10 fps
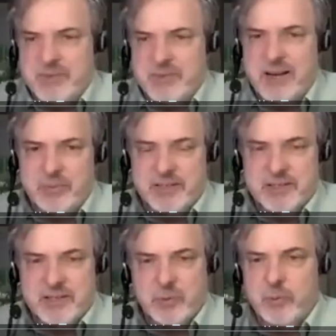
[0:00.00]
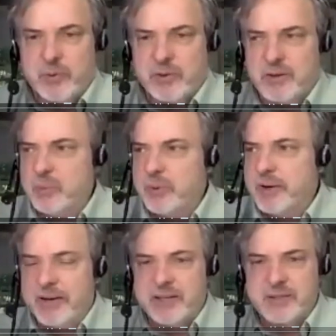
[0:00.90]
God bless everyone with a
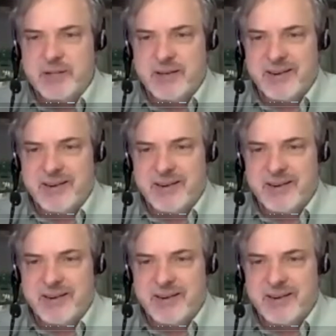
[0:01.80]
Kubernetes